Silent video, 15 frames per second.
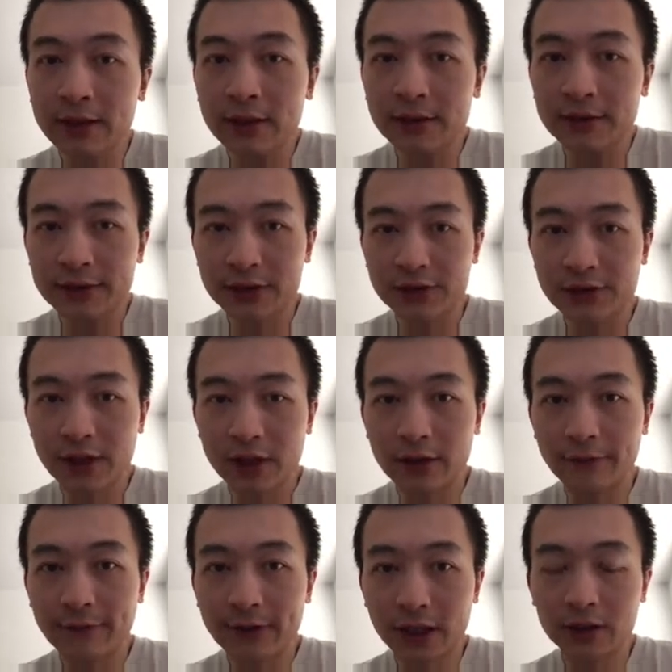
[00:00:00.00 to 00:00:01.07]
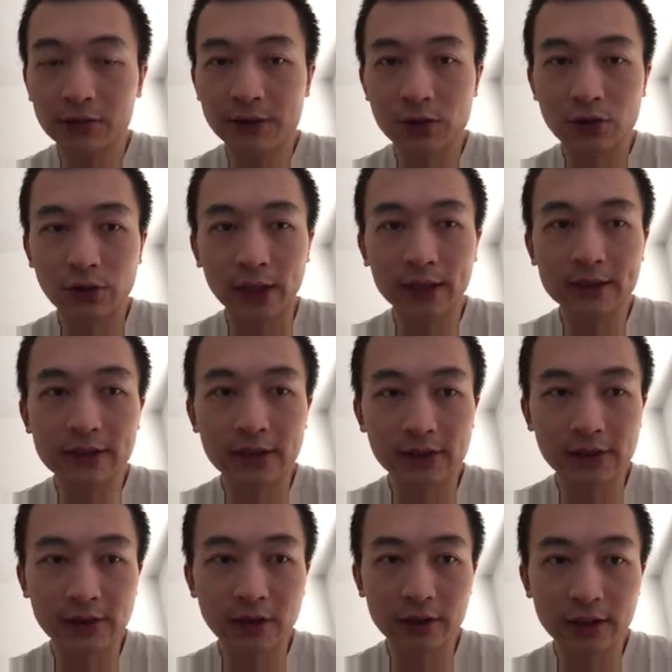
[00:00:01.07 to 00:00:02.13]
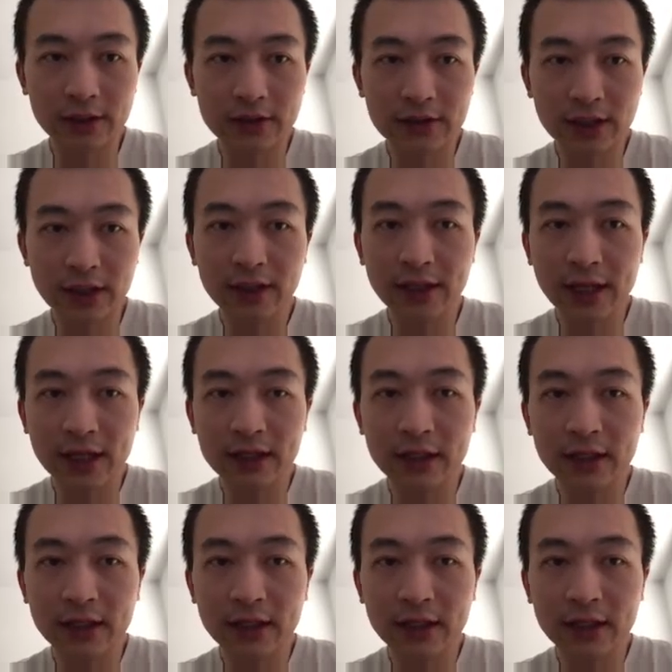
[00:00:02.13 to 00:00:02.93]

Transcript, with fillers: such that the final string does not contain any